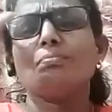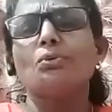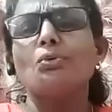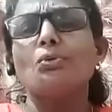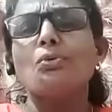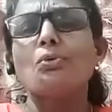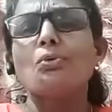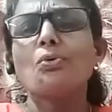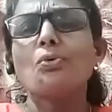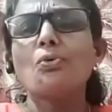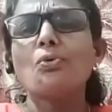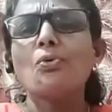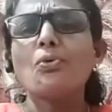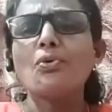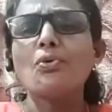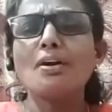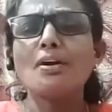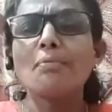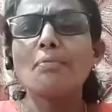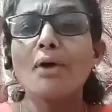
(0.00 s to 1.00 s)

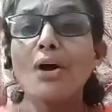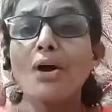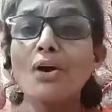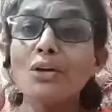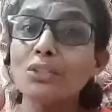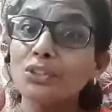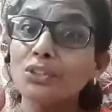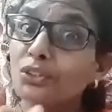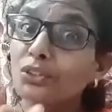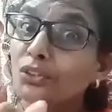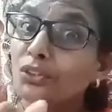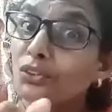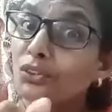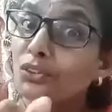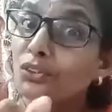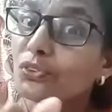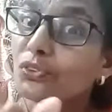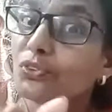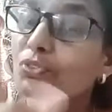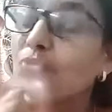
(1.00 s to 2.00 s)
more about
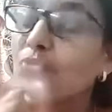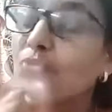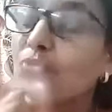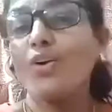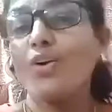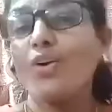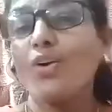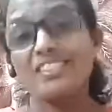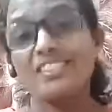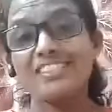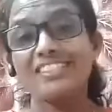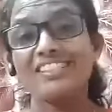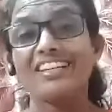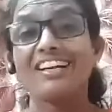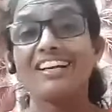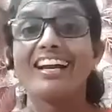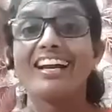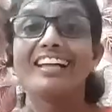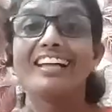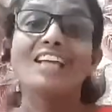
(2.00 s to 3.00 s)
water.
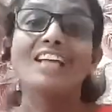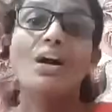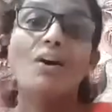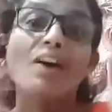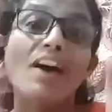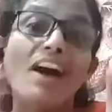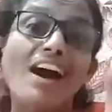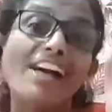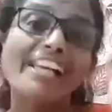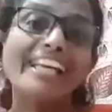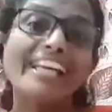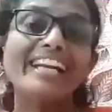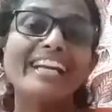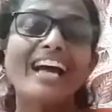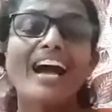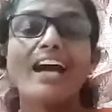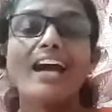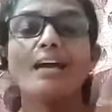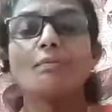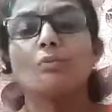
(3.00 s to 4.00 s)
Now again,
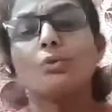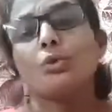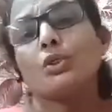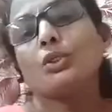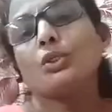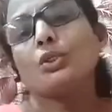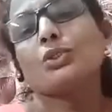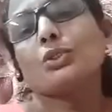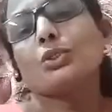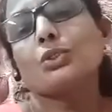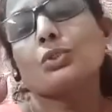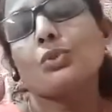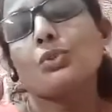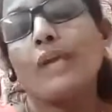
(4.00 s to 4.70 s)
I am going to